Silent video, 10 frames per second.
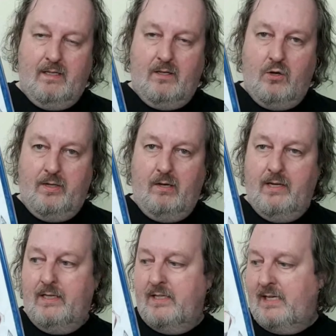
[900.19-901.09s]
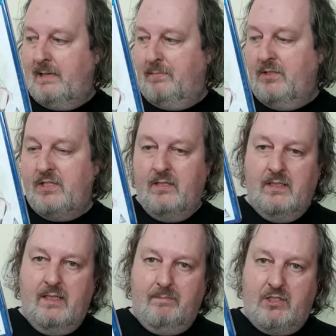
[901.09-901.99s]
online, as it happens,
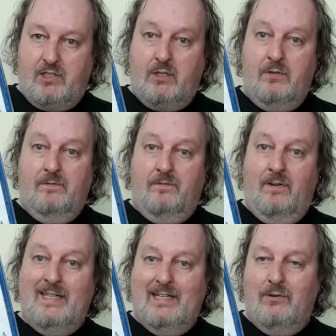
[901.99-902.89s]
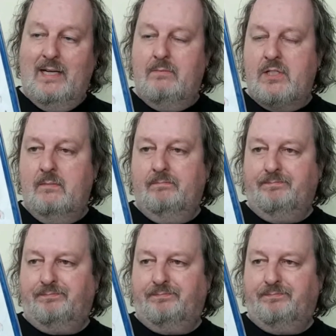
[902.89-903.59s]
because I couldn't find it on Amazon.